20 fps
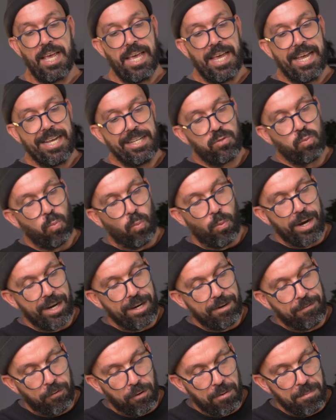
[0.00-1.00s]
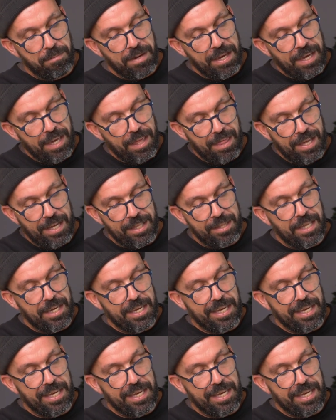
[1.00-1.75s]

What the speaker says: It's weird for me that the